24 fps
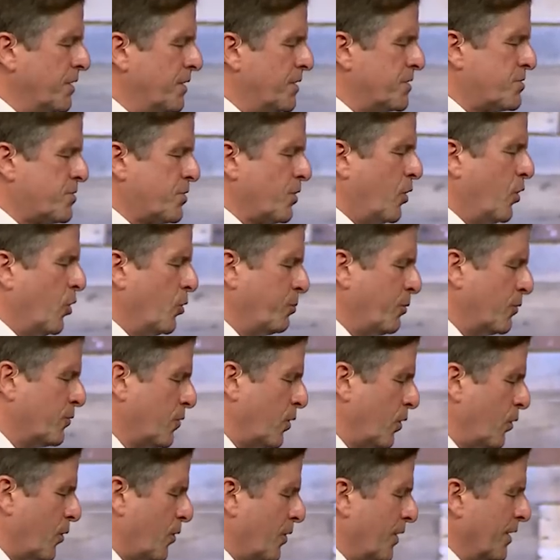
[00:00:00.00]
in us, the hope of
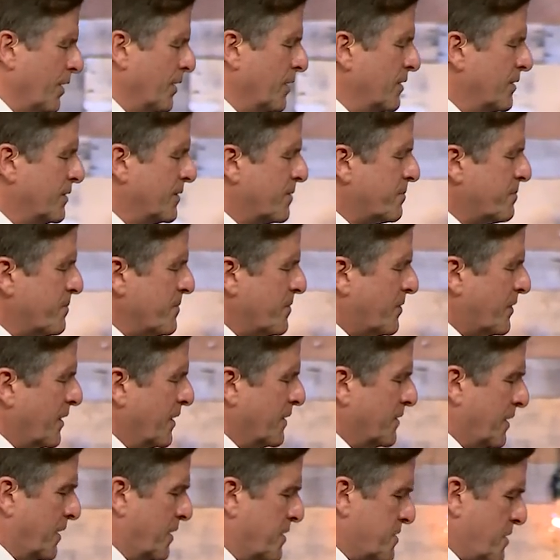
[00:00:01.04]
glory,
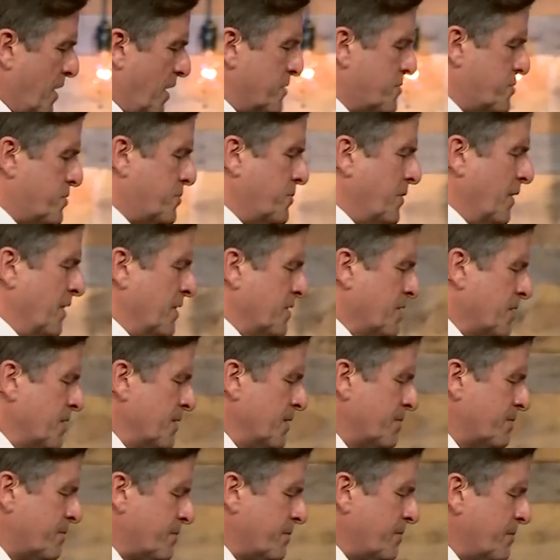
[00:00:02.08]
that is our strength.
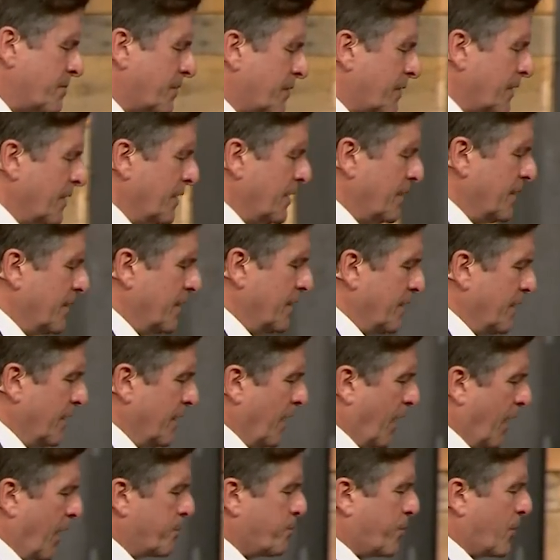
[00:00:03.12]

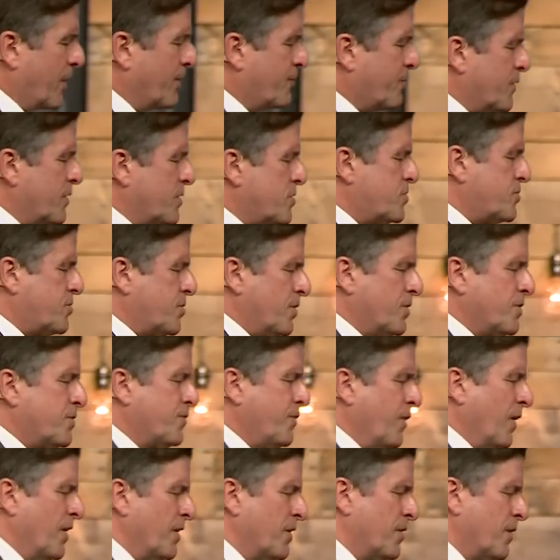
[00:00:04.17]
I pray for this church,
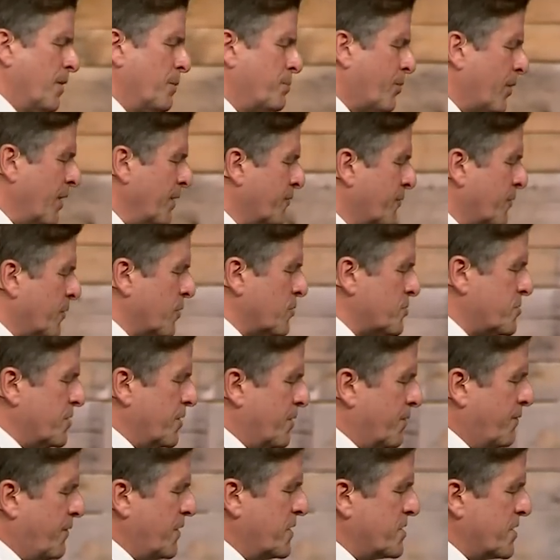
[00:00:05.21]
Father. I pray for those that
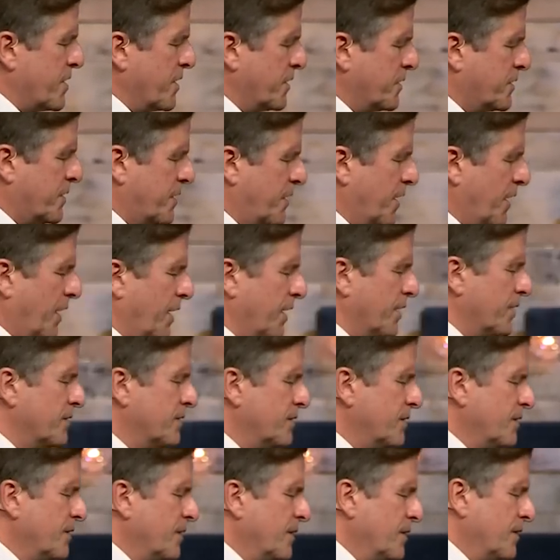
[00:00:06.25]
are visiting today.
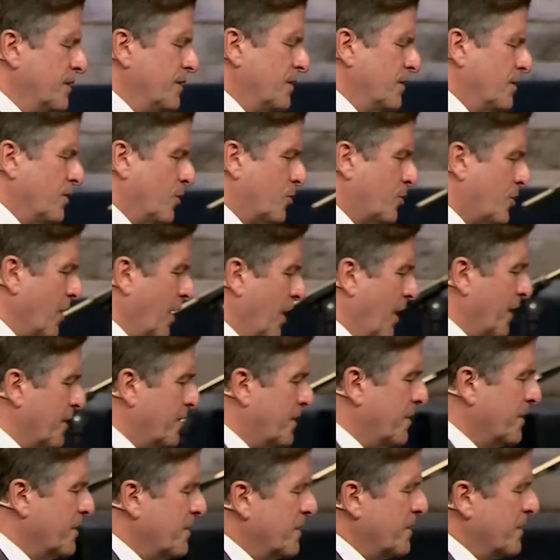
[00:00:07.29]
Oh, God,
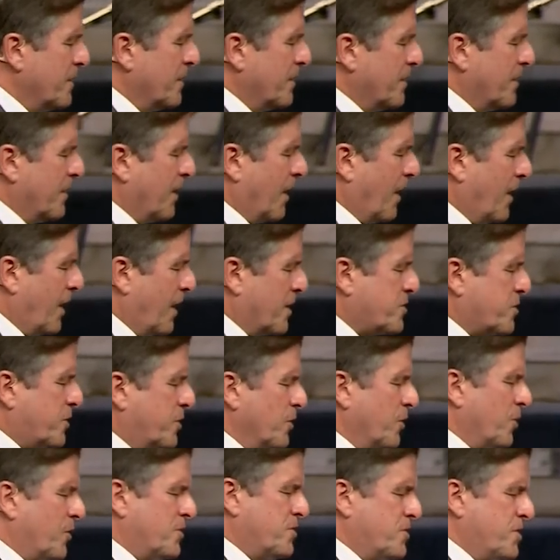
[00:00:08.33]
I ask
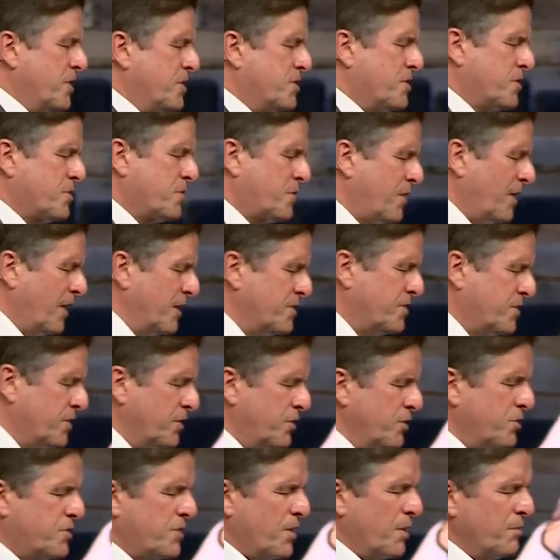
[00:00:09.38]
you, Lord Jesus Christ, to
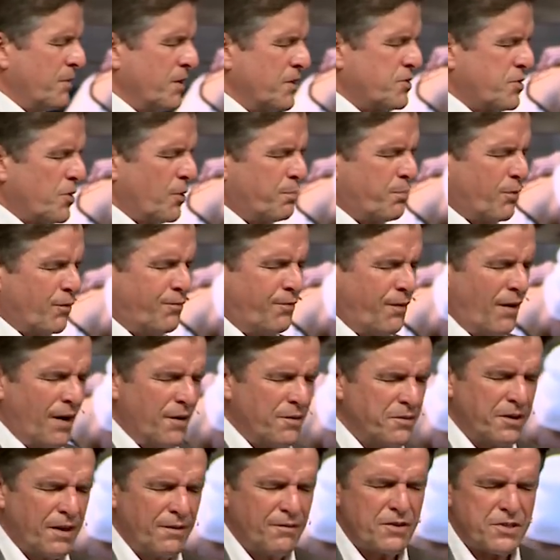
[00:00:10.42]
do something so
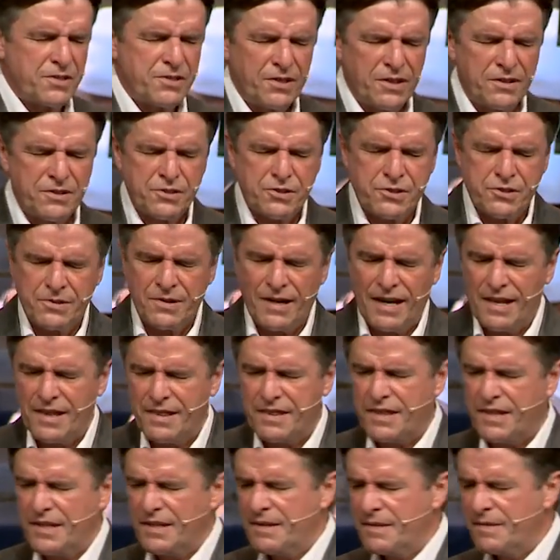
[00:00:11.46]
profound. Give us such
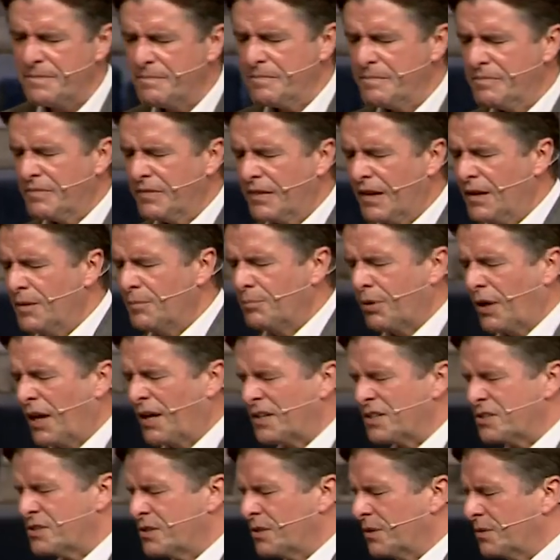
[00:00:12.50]
strength. Plant
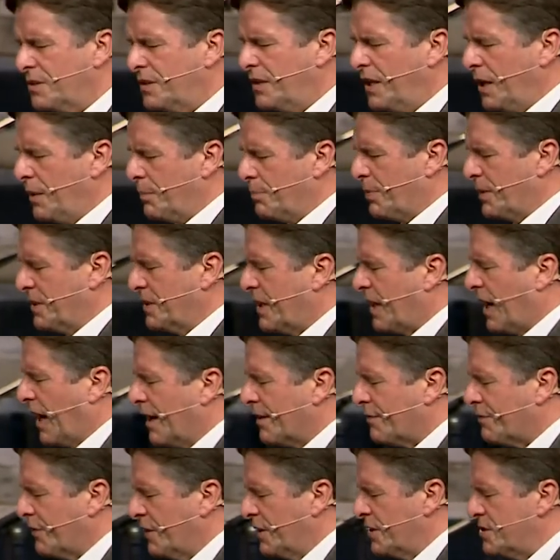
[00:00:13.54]
us so deep in
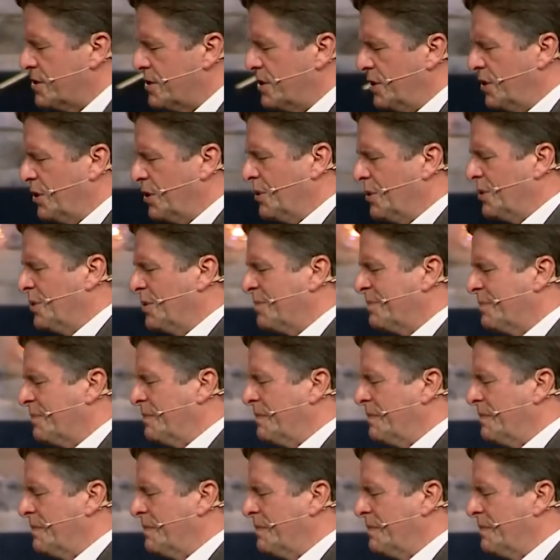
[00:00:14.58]
confidence in you